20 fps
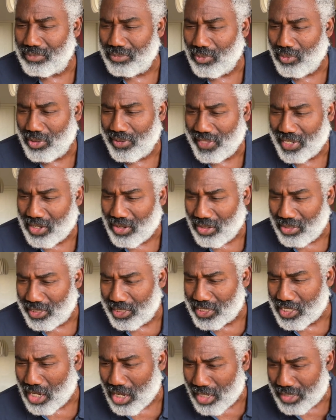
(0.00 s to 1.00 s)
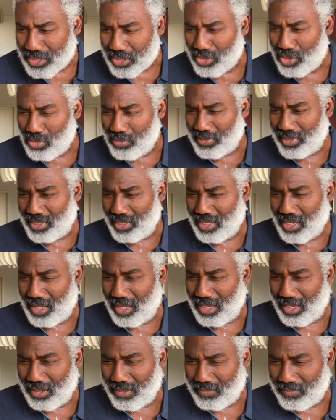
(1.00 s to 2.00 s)
or they call it costume
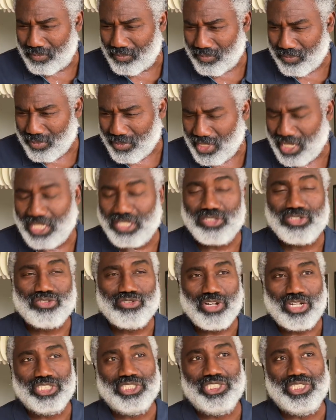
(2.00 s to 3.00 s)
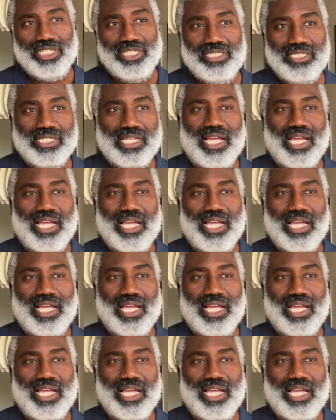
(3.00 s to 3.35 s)
instructions,